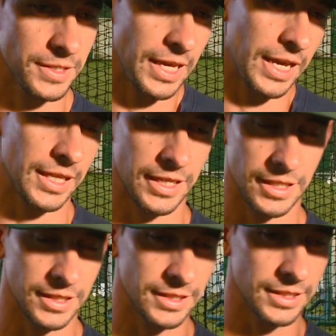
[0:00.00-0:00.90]
Yeah,
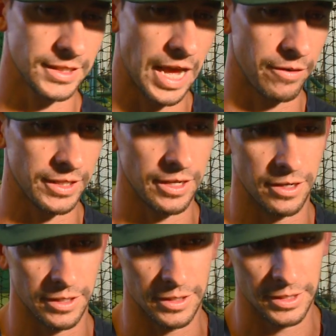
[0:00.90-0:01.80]
like, that right
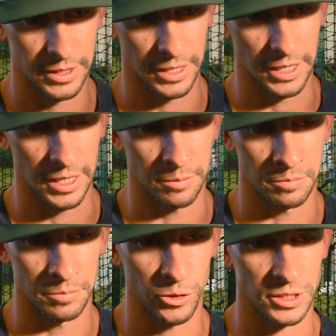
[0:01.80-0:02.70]
there,
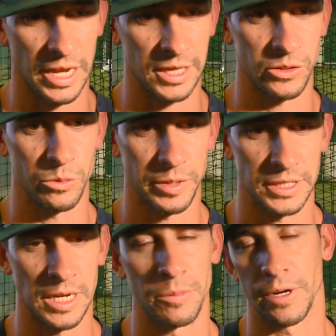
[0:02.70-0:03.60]
most likely will be a
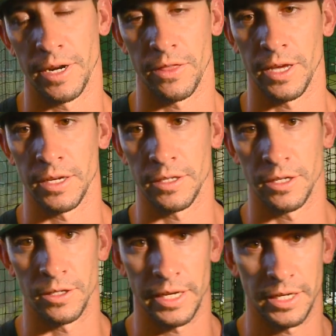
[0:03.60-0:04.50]
temporary thing.
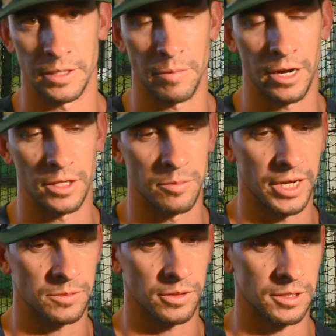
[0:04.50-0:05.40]
You know, like, in minor league
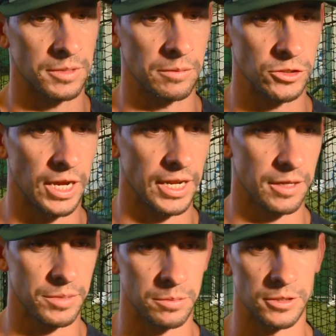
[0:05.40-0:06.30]
baseball, sometimes you got to
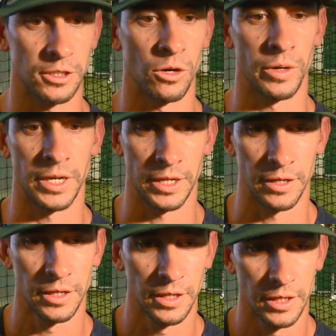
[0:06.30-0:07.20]
get people to go
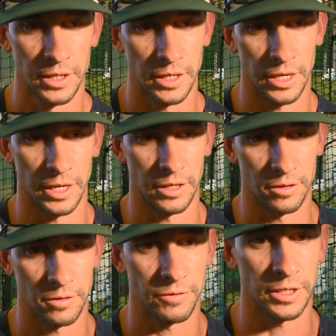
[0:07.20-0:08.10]
in
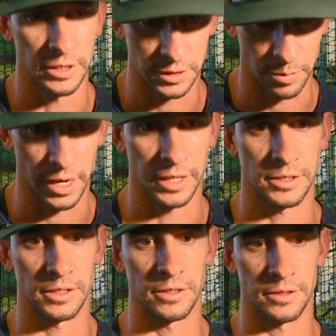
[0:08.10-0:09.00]
and fill in
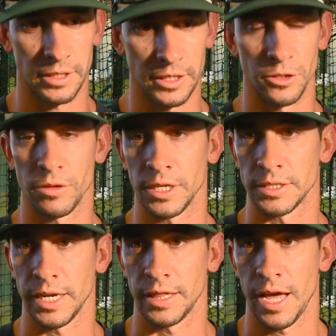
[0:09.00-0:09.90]
spots and do
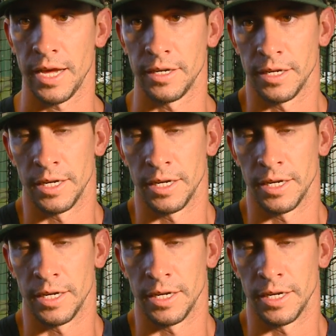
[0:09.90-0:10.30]
things like that.